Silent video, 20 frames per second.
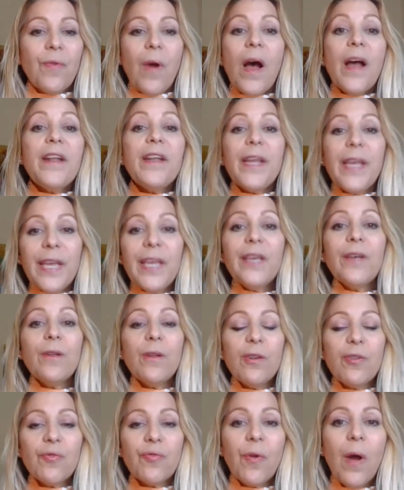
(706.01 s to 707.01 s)

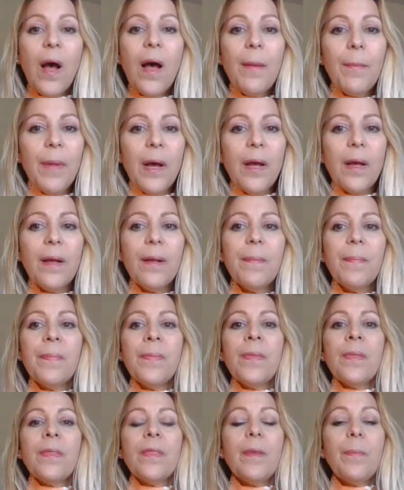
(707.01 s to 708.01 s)
unhealed trauma,
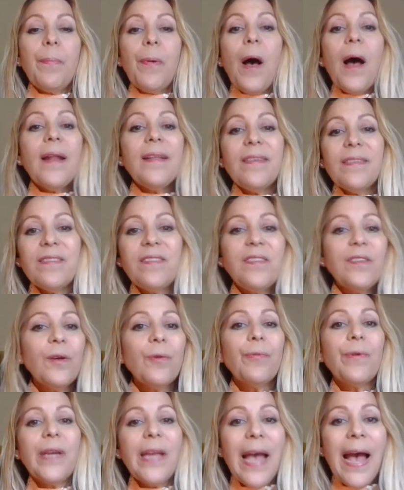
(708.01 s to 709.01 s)
the body is
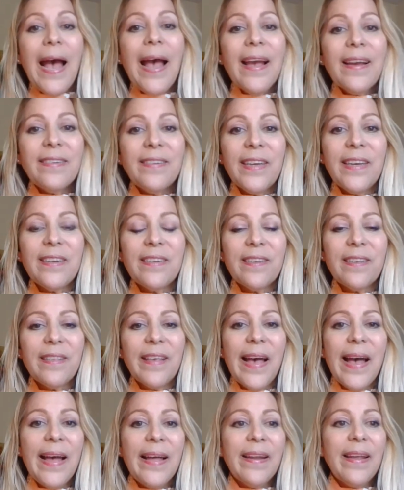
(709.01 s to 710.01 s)
still reacting to
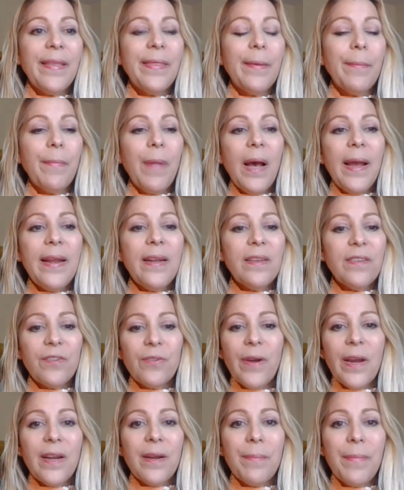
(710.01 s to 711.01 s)
that, and the mind is
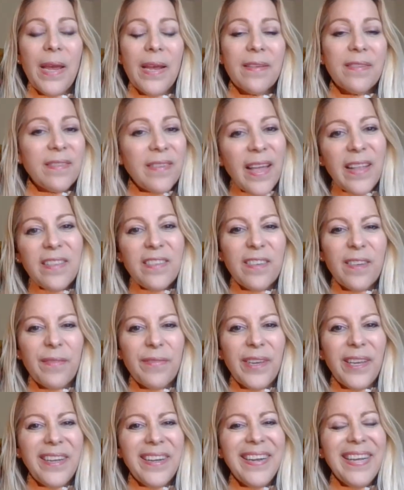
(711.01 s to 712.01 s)
trying to make sense
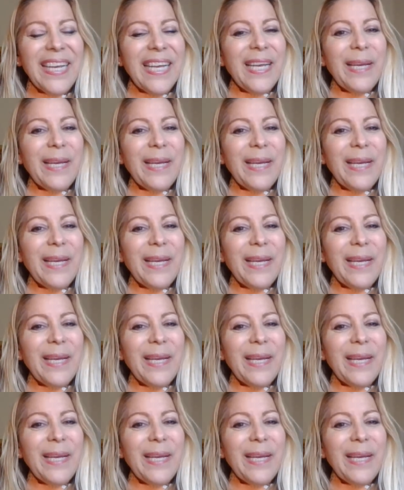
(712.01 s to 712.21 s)
of it.